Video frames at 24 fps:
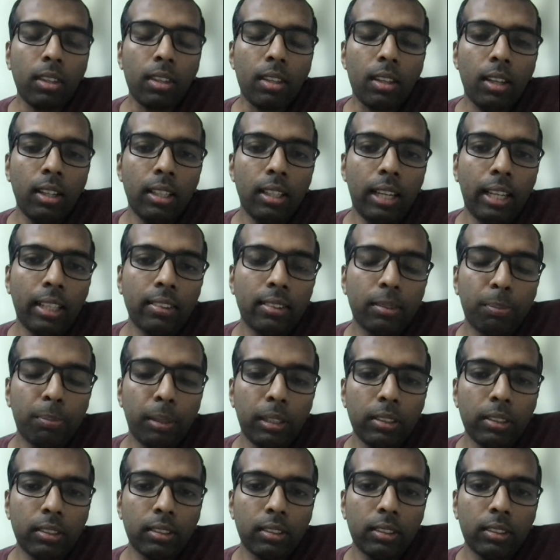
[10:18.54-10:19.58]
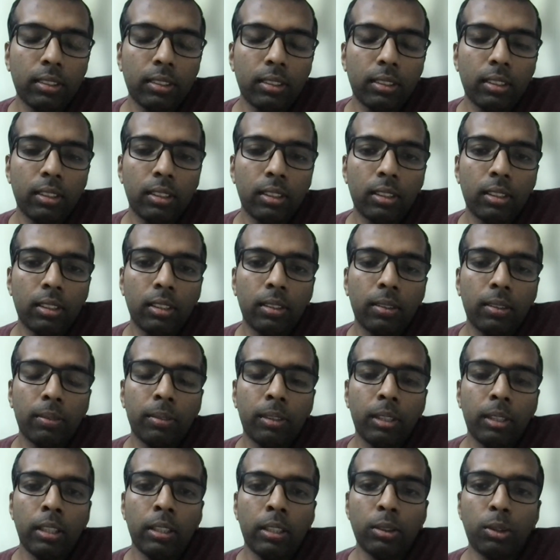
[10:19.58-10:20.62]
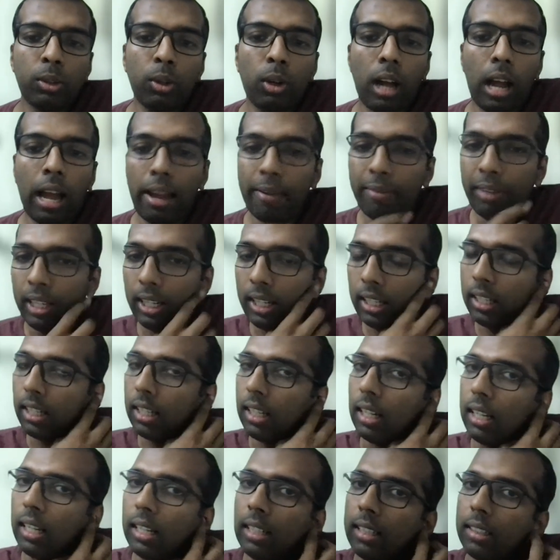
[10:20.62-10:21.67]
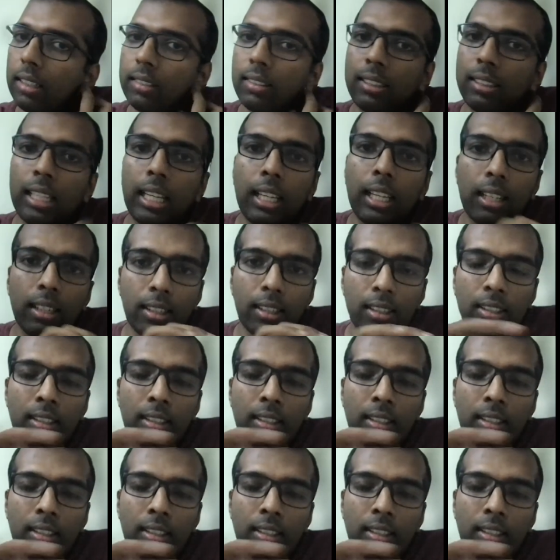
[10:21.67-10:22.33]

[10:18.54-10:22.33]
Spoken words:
Next, please. So having seen